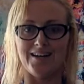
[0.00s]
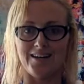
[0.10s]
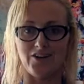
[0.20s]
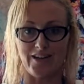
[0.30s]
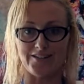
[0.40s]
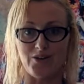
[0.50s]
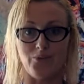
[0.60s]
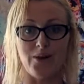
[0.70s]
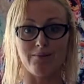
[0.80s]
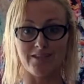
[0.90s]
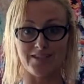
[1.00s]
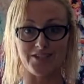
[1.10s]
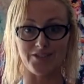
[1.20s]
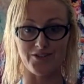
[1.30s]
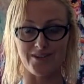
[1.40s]
okay, so what I'm going to
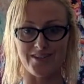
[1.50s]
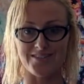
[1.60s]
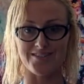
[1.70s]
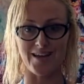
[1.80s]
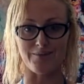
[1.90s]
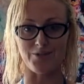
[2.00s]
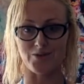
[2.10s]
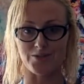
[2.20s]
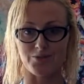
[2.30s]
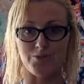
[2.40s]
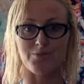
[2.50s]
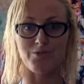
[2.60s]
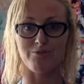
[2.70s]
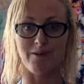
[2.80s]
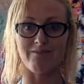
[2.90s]
do is I'm going to
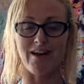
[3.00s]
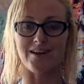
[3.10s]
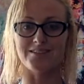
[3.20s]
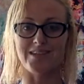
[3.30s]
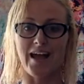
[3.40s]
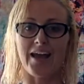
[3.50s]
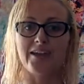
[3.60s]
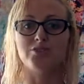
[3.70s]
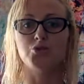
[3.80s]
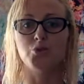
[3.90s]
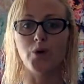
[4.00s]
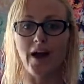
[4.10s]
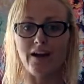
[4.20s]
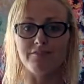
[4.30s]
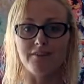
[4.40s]
remove my vest. I do
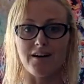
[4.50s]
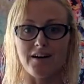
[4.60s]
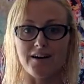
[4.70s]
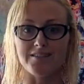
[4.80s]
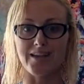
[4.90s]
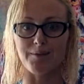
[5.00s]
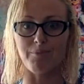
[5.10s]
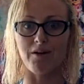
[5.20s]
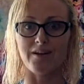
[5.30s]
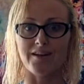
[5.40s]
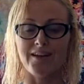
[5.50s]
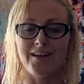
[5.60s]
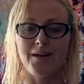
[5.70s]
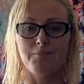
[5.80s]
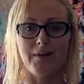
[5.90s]
have tape on
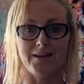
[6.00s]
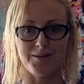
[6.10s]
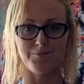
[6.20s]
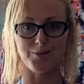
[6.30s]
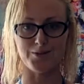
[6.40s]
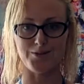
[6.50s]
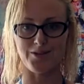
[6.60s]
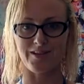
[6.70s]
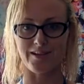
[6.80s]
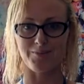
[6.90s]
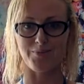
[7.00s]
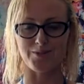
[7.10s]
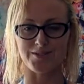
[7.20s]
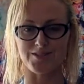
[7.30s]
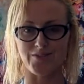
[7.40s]
my nipples so that I can
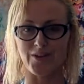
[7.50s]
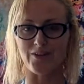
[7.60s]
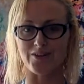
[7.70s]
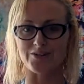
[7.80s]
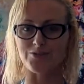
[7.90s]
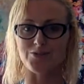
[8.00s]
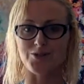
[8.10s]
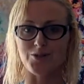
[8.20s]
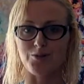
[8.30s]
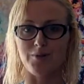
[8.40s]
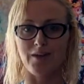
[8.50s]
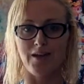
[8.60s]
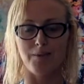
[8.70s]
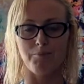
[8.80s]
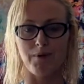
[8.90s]
post this video on YouTube.
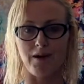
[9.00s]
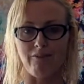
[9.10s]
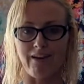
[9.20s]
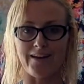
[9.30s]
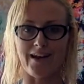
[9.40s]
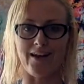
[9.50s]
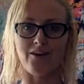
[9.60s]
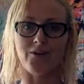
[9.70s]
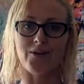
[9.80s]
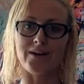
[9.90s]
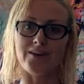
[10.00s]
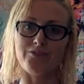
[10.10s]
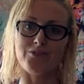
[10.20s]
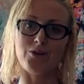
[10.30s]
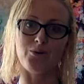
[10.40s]
But right now,
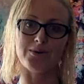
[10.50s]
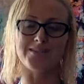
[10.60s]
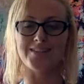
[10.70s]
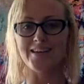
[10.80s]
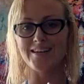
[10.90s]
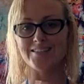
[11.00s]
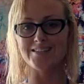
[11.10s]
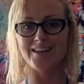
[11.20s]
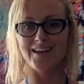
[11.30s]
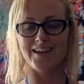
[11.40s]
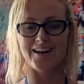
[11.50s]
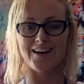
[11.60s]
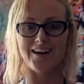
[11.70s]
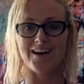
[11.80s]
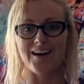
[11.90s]
if you don't want to see it,
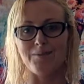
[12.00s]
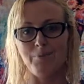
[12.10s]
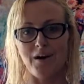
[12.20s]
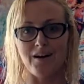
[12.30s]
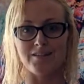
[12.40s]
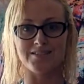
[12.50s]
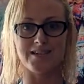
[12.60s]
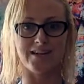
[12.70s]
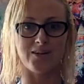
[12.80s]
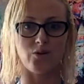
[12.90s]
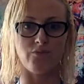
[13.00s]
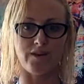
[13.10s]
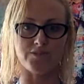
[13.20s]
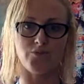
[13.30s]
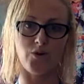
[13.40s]
pause it,
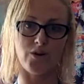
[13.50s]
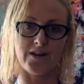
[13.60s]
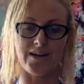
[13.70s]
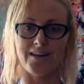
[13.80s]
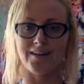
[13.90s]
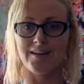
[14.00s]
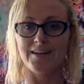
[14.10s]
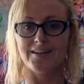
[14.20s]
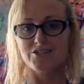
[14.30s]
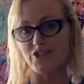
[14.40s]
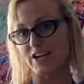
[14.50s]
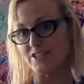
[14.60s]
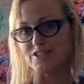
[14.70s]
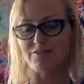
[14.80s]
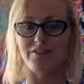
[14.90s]
fast forward it,
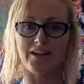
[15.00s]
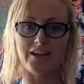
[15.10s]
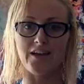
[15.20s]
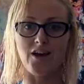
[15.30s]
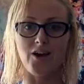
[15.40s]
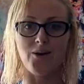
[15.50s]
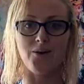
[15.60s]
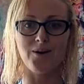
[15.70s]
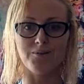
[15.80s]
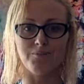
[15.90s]
change the video,